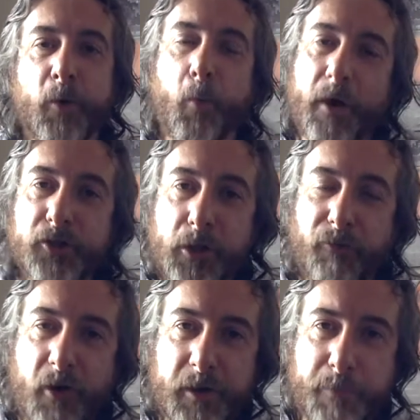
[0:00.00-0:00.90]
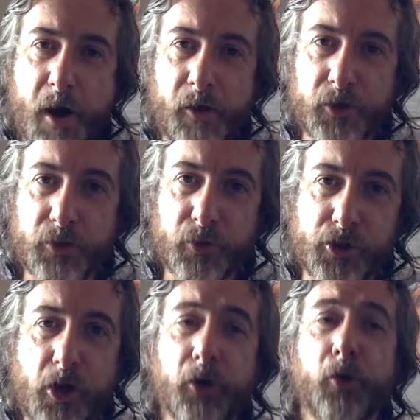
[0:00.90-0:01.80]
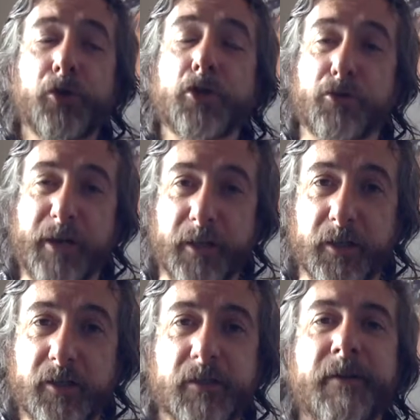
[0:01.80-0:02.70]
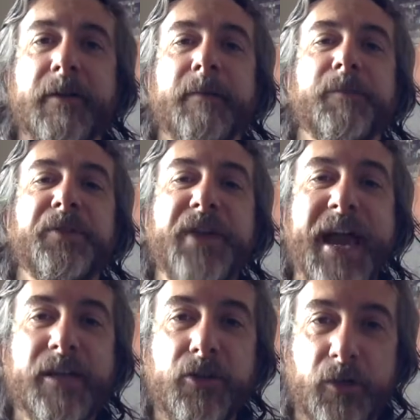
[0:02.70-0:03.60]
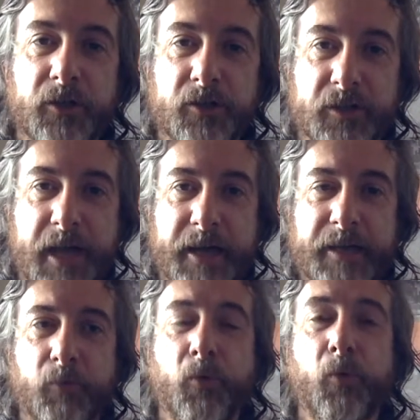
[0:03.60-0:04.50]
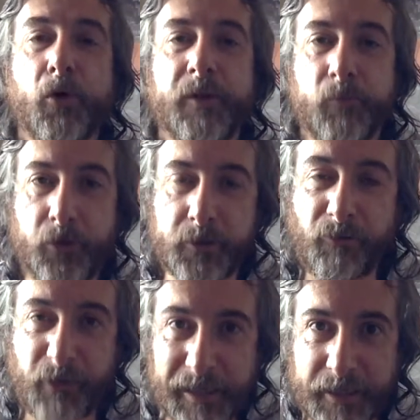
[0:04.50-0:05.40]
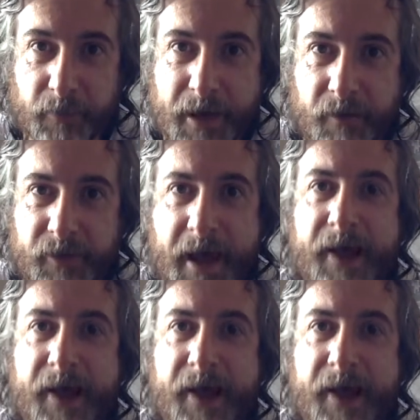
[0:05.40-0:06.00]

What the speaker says: Once you find the biological shock or the triggers, then you can say, well, what are you feeling about that?